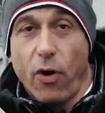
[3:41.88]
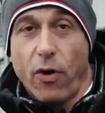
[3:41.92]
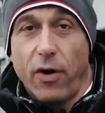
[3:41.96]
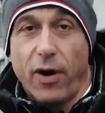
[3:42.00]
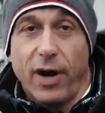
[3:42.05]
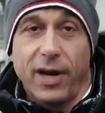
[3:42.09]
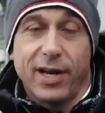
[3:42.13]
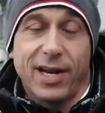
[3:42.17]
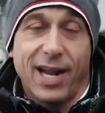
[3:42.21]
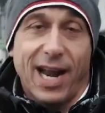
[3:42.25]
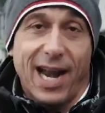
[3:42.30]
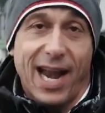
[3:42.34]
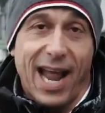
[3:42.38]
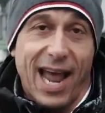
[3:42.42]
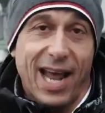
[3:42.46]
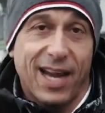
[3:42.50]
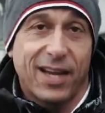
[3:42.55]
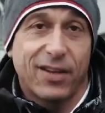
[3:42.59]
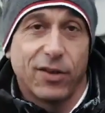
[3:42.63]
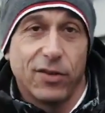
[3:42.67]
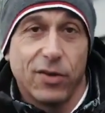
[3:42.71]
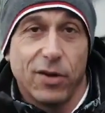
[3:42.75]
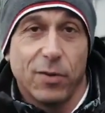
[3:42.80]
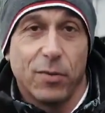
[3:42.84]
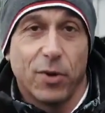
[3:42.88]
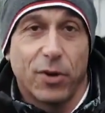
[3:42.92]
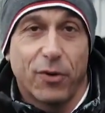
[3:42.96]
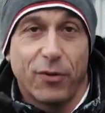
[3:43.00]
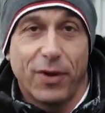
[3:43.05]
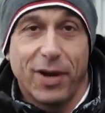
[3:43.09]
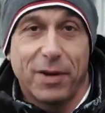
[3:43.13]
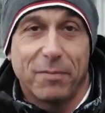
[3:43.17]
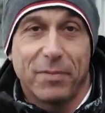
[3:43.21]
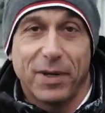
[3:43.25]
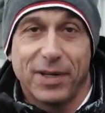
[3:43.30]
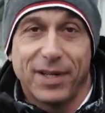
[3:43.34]
her and I like the
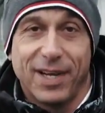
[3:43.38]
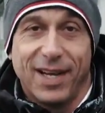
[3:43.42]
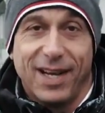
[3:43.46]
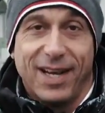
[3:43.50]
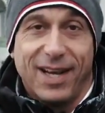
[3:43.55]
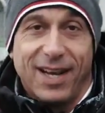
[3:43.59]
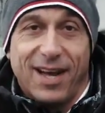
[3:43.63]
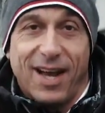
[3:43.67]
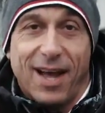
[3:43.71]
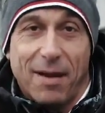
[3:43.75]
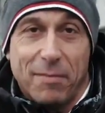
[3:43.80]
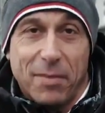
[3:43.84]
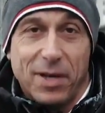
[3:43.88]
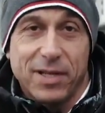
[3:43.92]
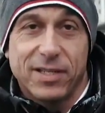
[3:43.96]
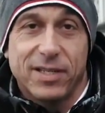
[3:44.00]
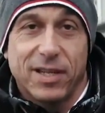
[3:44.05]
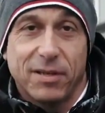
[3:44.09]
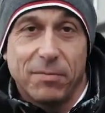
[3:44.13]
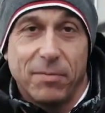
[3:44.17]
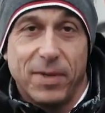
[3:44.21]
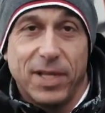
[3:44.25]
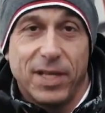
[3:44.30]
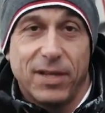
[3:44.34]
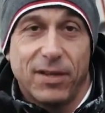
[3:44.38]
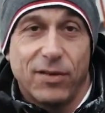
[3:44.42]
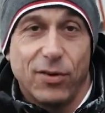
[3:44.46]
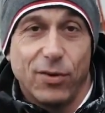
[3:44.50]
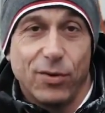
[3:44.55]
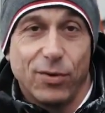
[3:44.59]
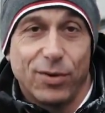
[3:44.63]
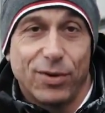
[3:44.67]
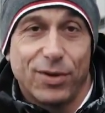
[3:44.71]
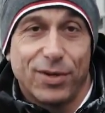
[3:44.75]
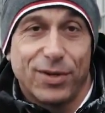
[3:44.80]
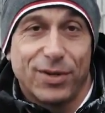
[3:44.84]
Nürburgring, but I must admit
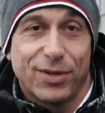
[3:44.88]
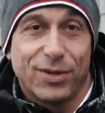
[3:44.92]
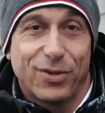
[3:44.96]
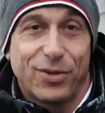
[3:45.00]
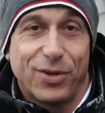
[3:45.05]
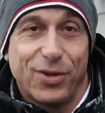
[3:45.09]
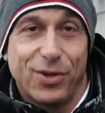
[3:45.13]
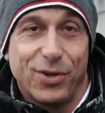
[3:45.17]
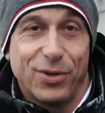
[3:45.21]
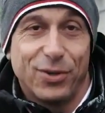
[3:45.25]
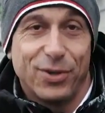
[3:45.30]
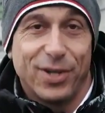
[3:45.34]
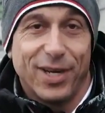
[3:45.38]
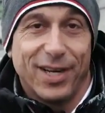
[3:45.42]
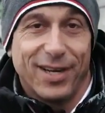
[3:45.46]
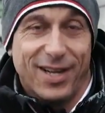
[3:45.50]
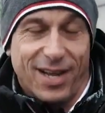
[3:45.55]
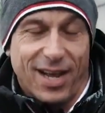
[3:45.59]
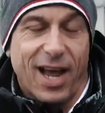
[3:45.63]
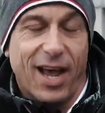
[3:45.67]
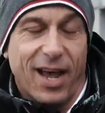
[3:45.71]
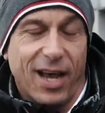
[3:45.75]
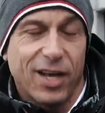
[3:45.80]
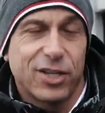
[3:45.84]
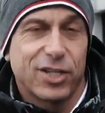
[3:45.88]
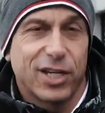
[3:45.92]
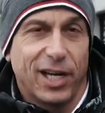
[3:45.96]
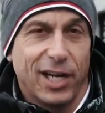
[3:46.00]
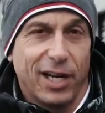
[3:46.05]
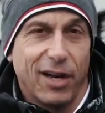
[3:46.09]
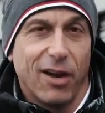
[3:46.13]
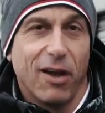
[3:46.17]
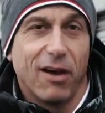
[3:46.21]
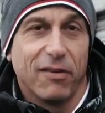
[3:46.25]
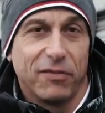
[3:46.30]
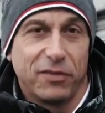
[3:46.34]
to you that I
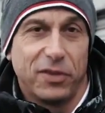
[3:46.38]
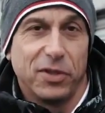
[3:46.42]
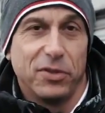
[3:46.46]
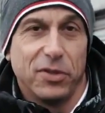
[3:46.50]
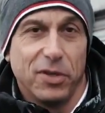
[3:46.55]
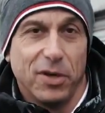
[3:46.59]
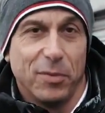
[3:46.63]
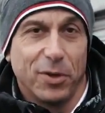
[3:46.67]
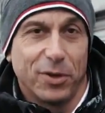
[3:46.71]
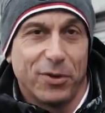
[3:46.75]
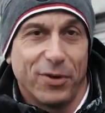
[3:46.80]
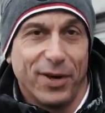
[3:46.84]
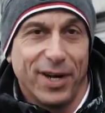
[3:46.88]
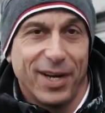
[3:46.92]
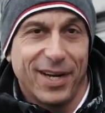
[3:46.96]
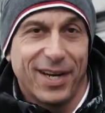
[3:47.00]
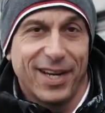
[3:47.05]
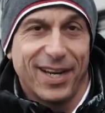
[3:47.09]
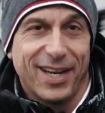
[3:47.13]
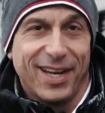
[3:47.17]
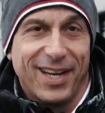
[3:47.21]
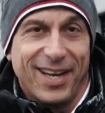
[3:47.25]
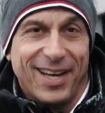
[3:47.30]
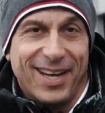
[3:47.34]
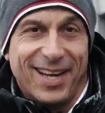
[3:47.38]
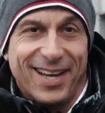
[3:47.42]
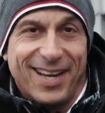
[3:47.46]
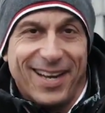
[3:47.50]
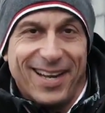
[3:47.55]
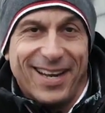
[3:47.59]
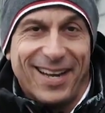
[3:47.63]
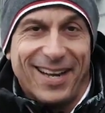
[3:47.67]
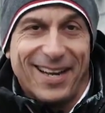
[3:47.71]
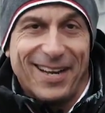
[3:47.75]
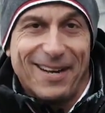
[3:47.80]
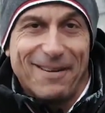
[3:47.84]
actually love the Nürburgring.
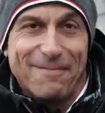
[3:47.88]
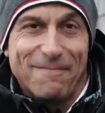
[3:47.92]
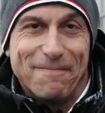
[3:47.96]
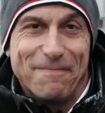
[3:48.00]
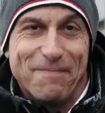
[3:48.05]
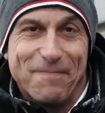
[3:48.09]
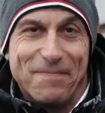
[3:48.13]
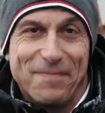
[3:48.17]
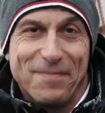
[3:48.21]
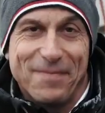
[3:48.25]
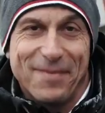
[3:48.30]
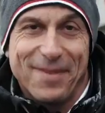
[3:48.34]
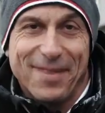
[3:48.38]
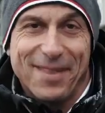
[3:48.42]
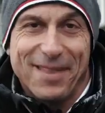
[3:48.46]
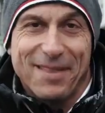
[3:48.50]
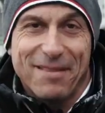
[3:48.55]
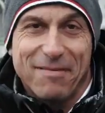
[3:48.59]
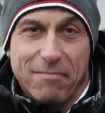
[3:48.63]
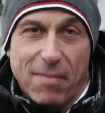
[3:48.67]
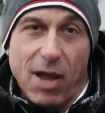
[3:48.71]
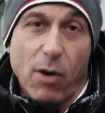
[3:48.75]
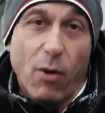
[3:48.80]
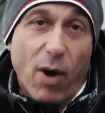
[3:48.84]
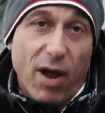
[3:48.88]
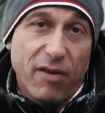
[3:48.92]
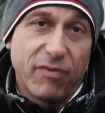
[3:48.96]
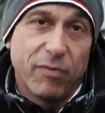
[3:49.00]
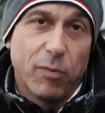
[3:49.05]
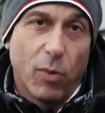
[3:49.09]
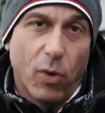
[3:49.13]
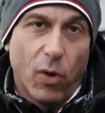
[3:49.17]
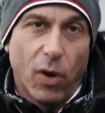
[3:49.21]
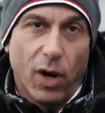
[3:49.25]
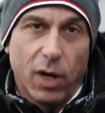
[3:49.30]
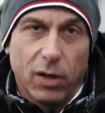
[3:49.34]
My
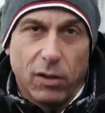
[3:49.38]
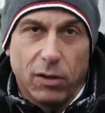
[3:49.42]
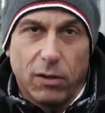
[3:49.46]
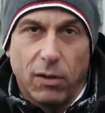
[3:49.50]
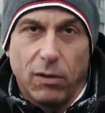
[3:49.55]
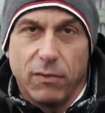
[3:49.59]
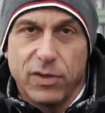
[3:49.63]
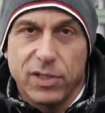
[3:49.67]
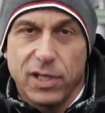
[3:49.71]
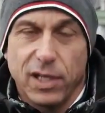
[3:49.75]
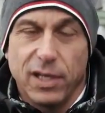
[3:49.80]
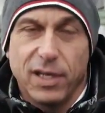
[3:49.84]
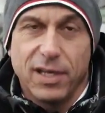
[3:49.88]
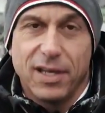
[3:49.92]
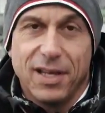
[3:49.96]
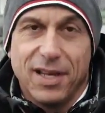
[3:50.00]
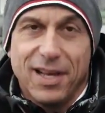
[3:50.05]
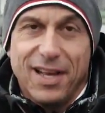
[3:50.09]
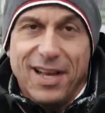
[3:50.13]
wife more, obviously,